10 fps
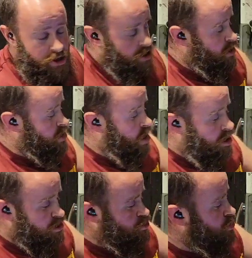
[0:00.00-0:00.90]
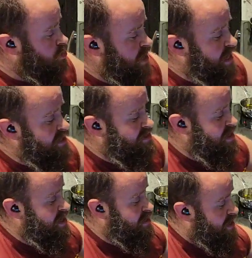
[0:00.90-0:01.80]
a colander,
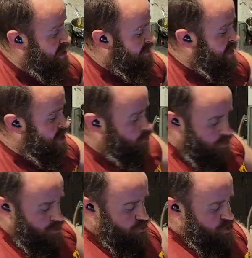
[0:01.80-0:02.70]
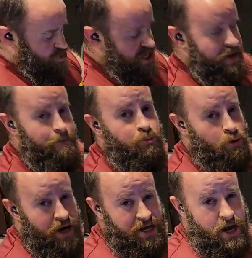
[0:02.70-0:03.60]
anything that will just kind of
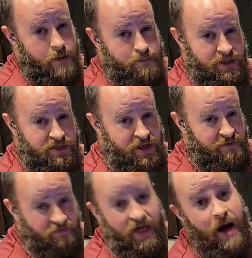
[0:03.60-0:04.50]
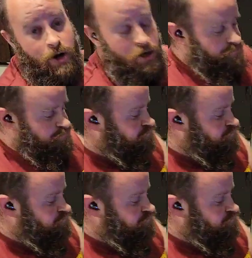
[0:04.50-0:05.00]
break up the flour.